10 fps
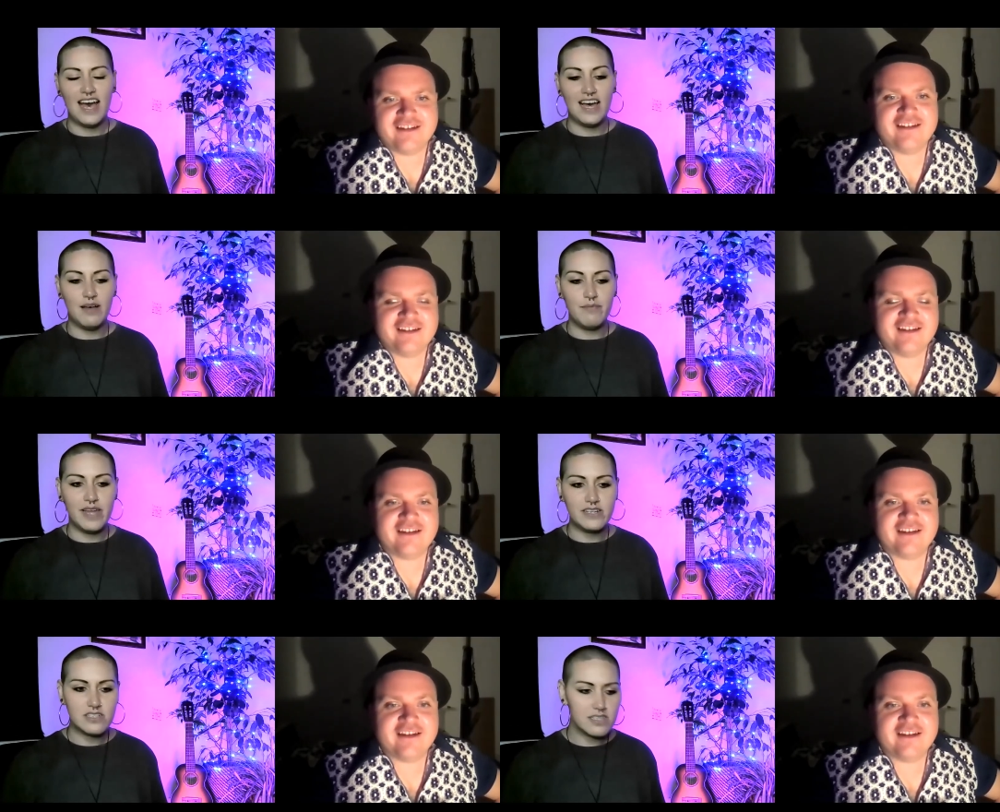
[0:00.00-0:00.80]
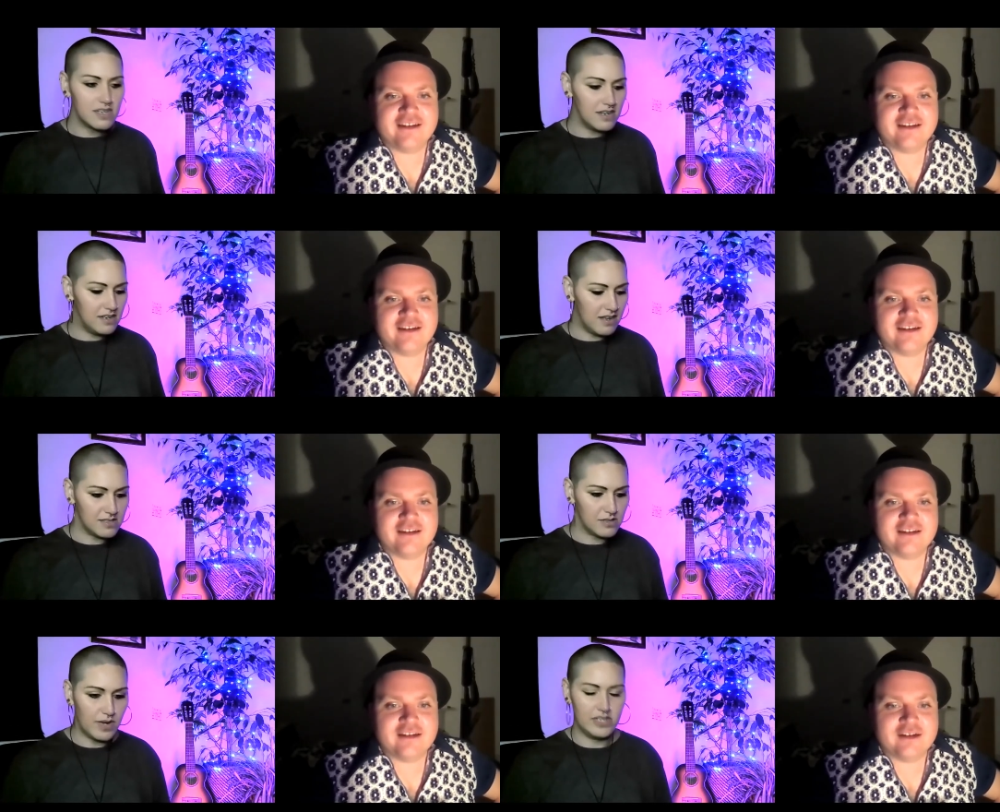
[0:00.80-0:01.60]
Speaker 1: Um, and just a
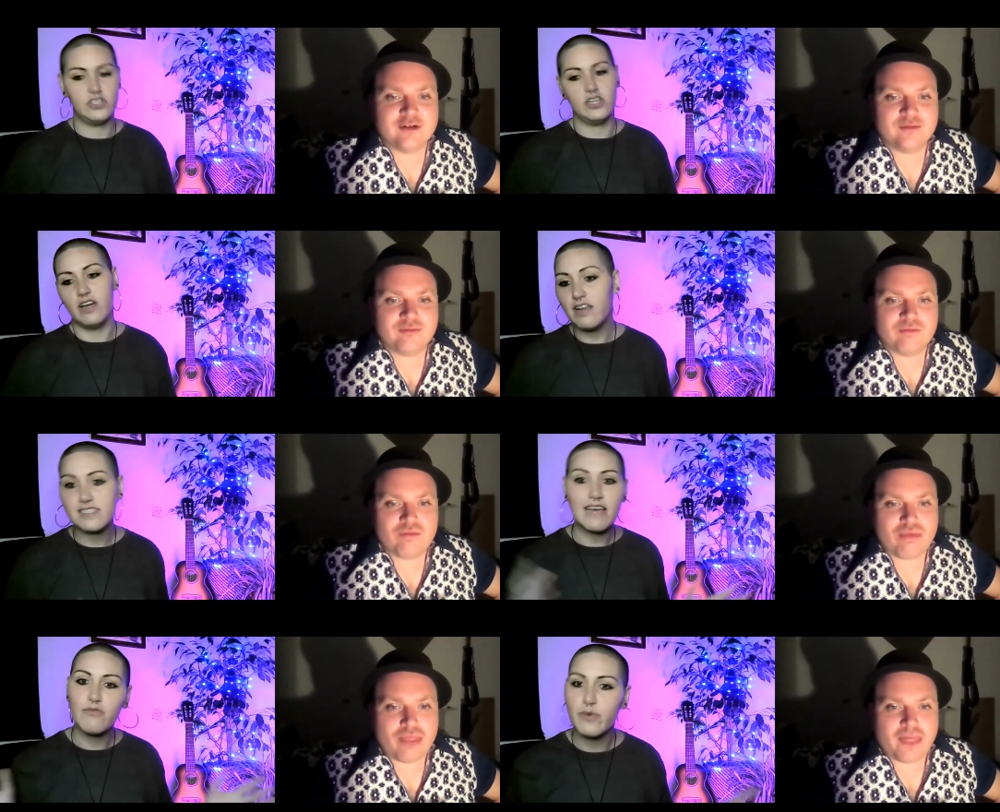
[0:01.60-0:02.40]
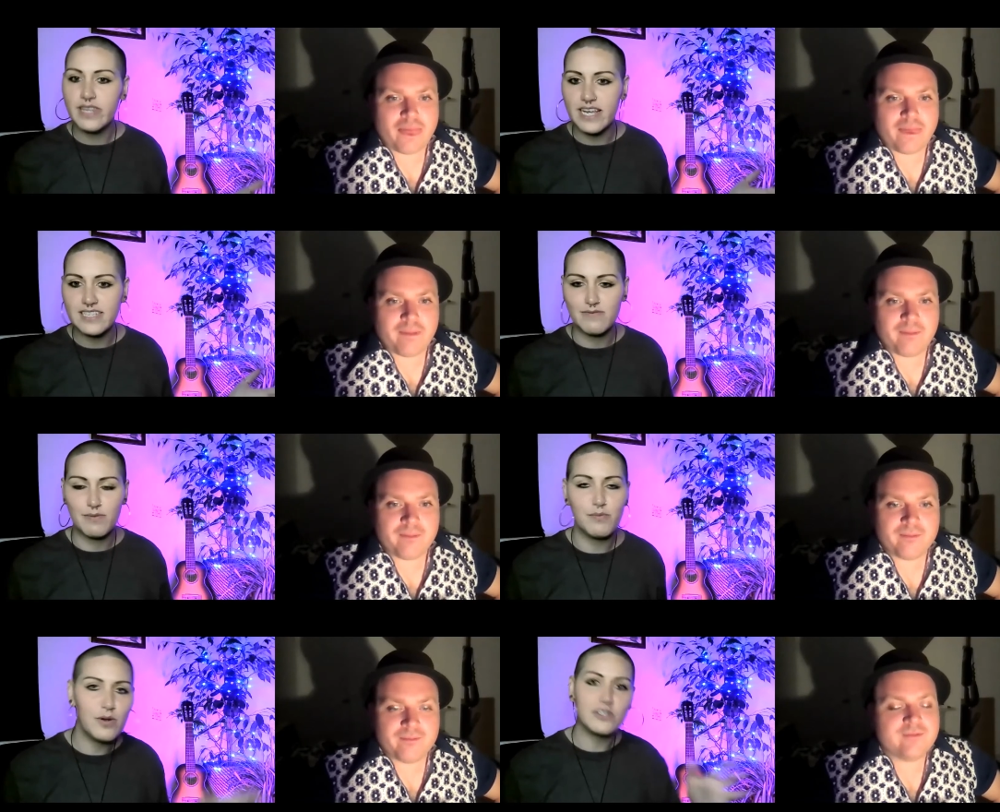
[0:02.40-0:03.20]
last question. I ask everyone this.
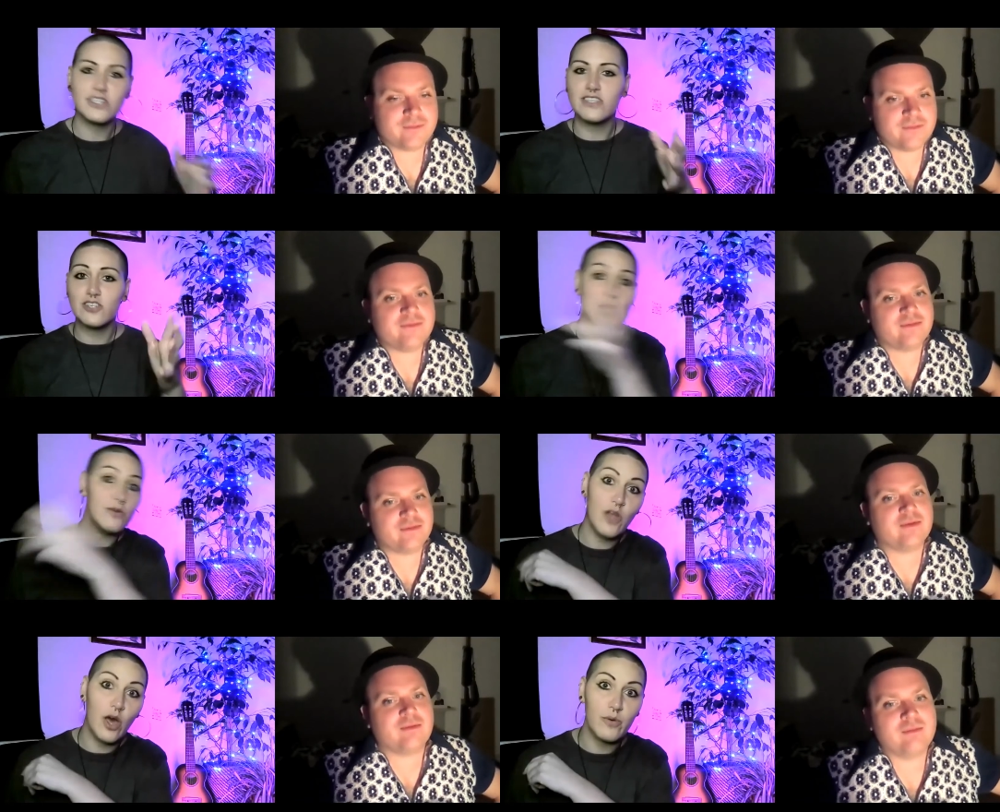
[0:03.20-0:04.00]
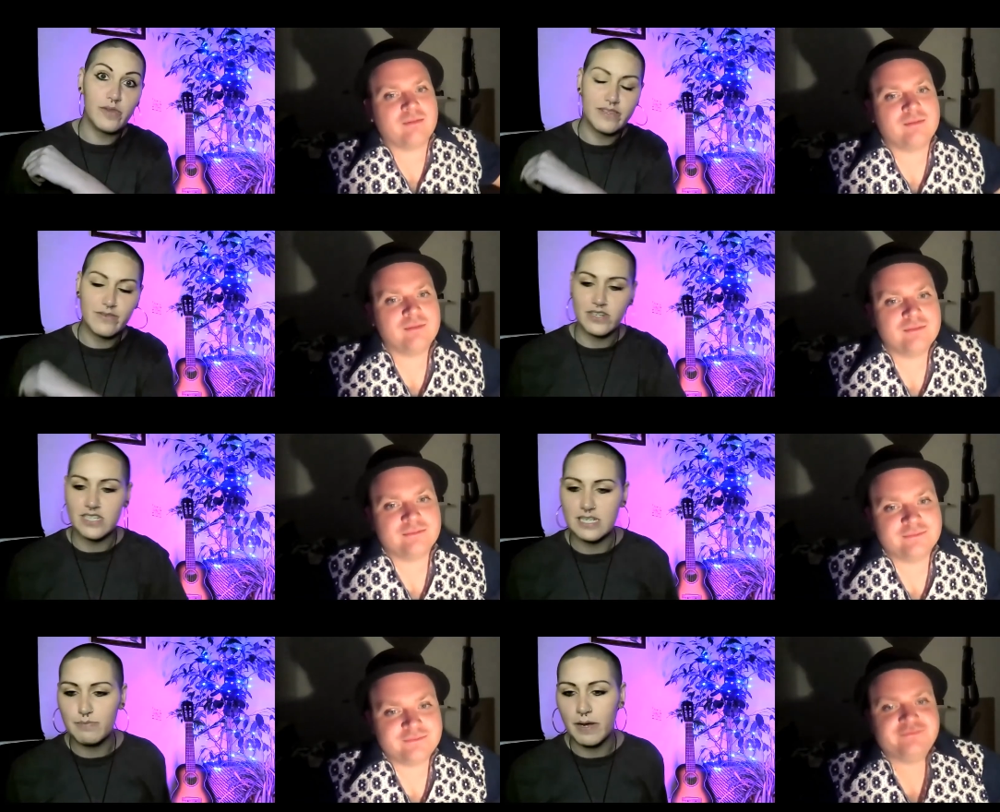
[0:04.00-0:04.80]
If you've been watching the show, you know what this
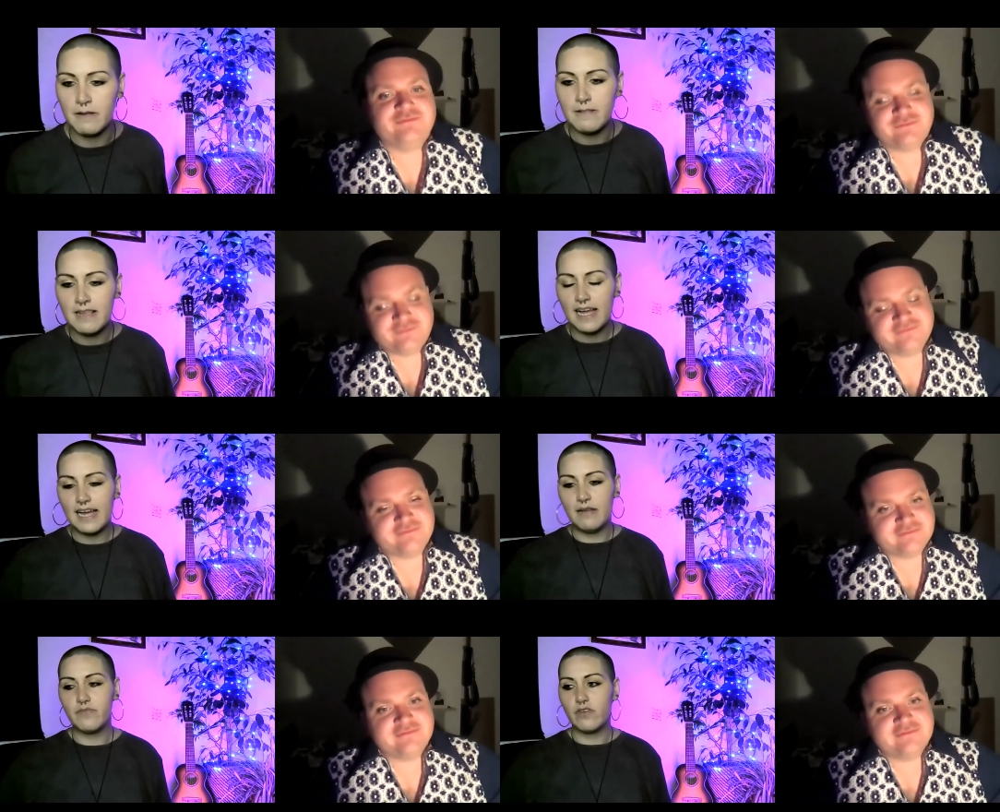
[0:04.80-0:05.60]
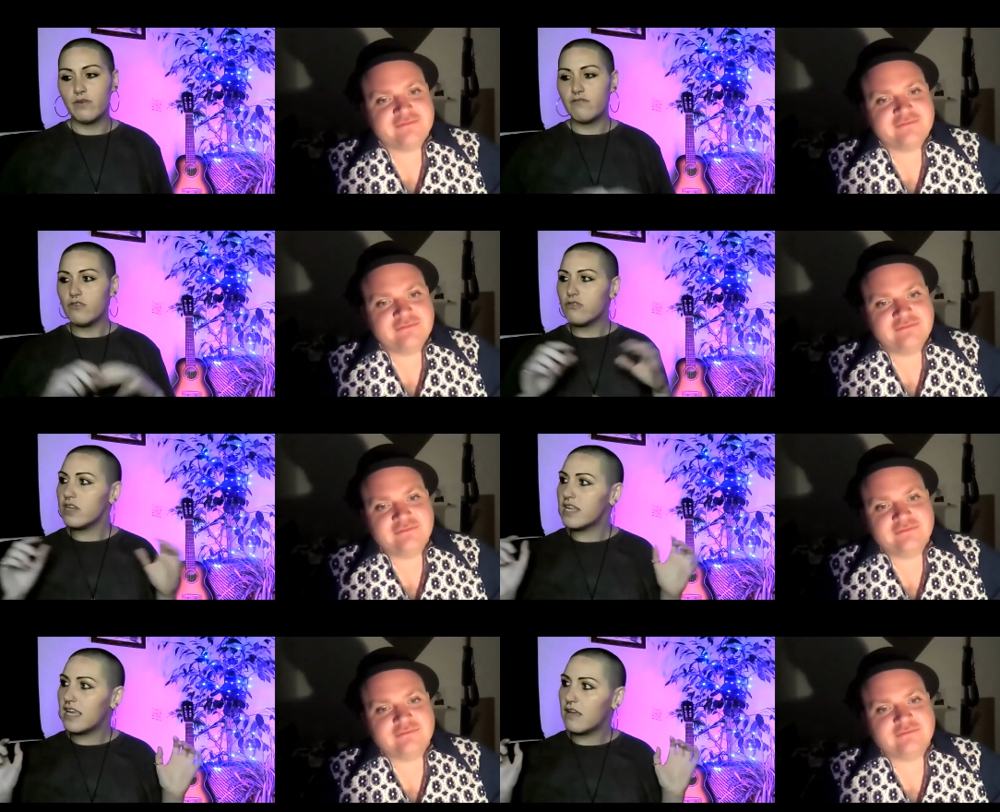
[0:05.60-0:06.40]
question is. But um, so if you
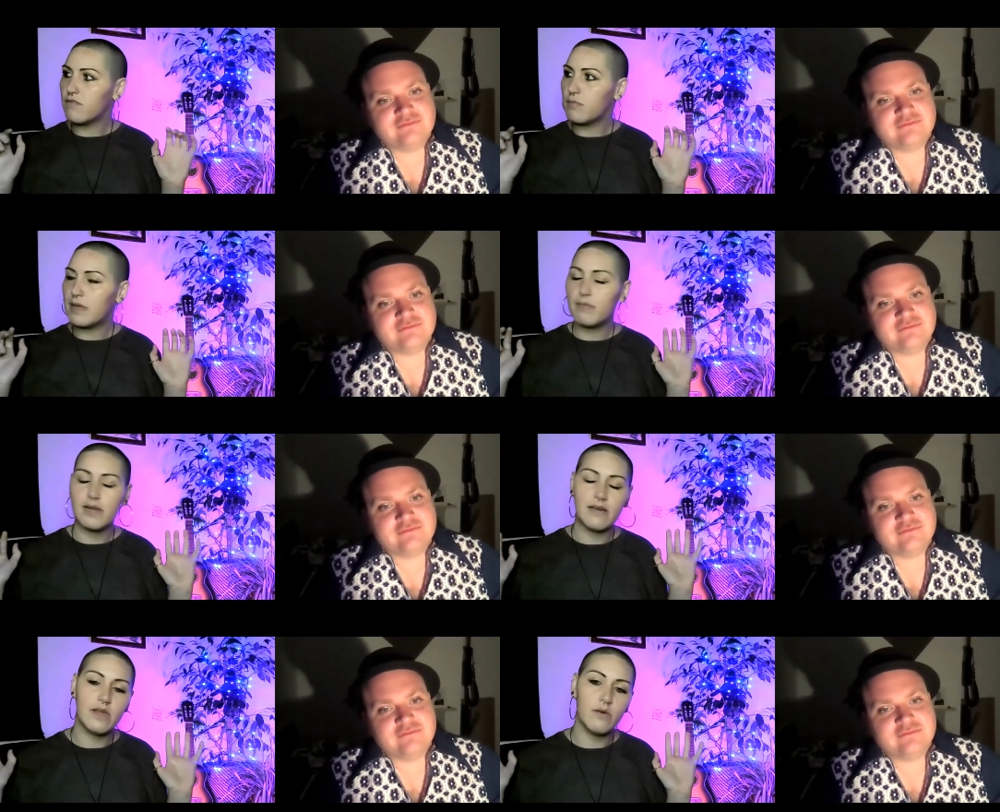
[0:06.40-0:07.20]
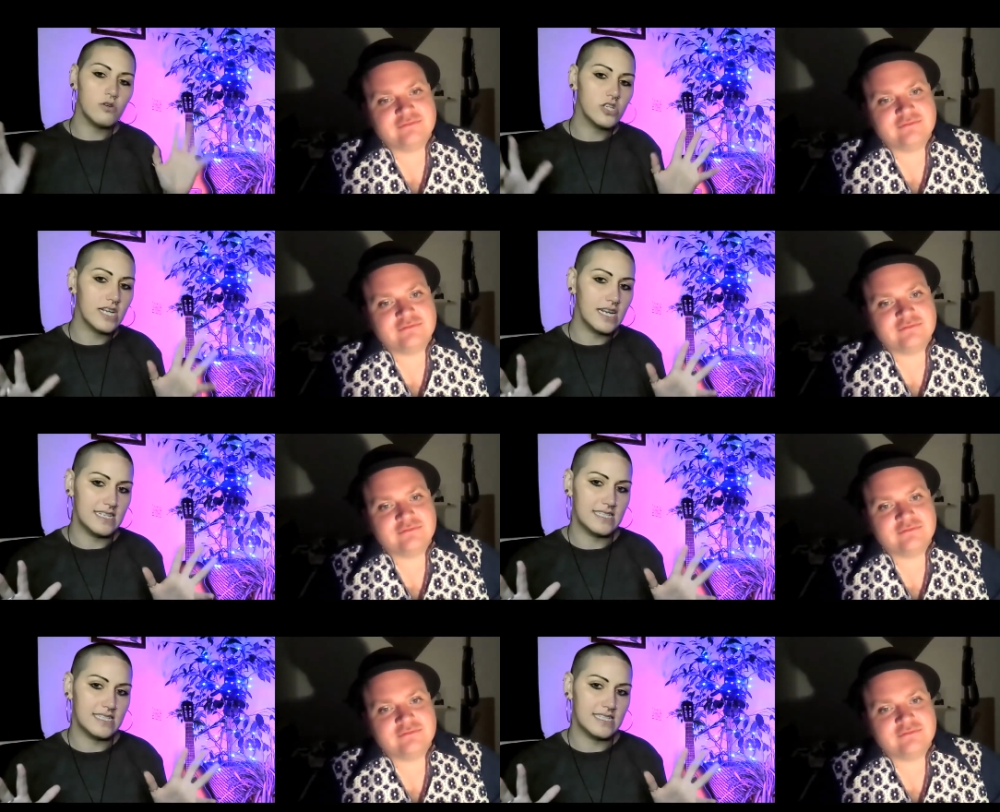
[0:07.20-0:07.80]
could give the people out there watching and